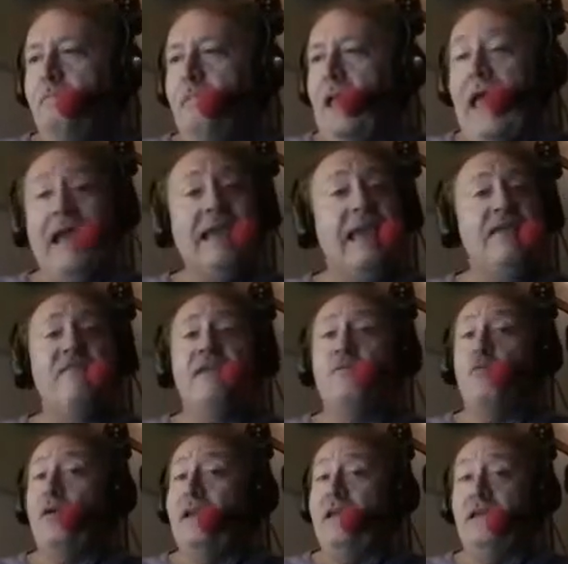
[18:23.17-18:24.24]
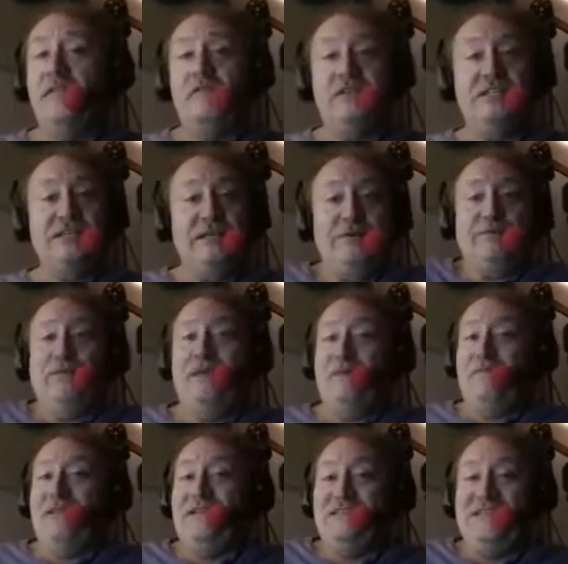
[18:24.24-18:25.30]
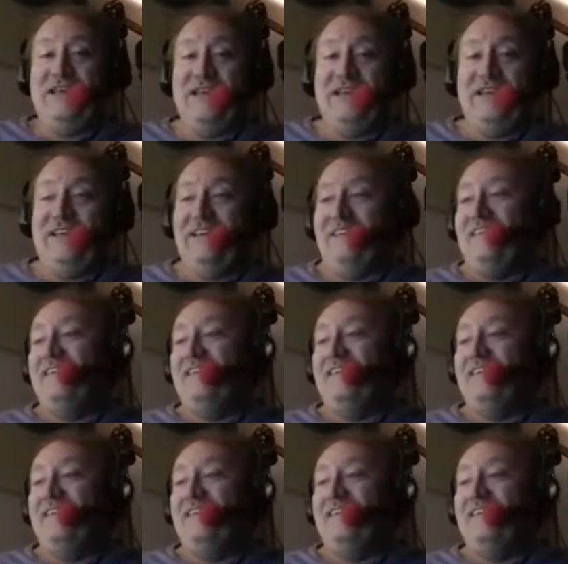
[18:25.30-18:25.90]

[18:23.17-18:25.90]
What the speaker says: I gave him one hell of a tip, let me tell you.